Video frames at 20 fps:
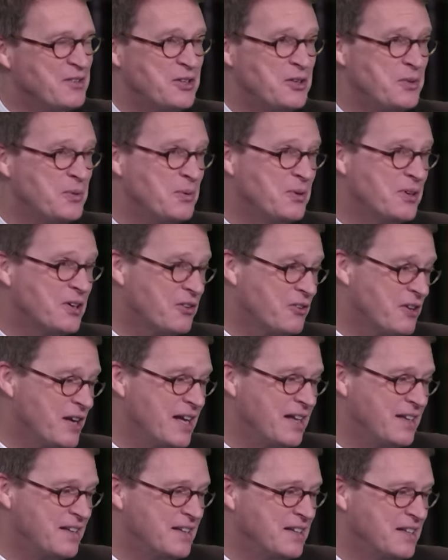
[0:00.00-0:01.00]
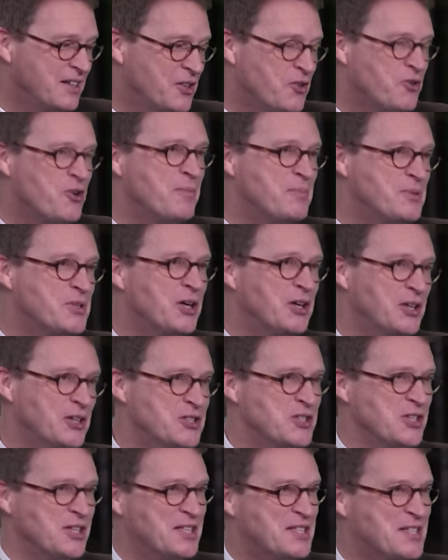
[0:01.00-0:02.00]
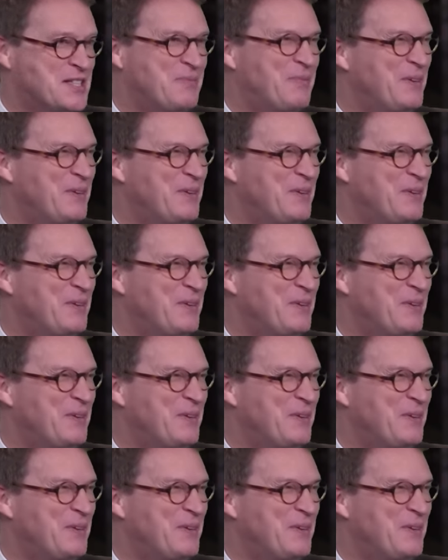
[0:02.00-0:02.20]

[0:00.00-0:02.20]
you were a great cryptologist,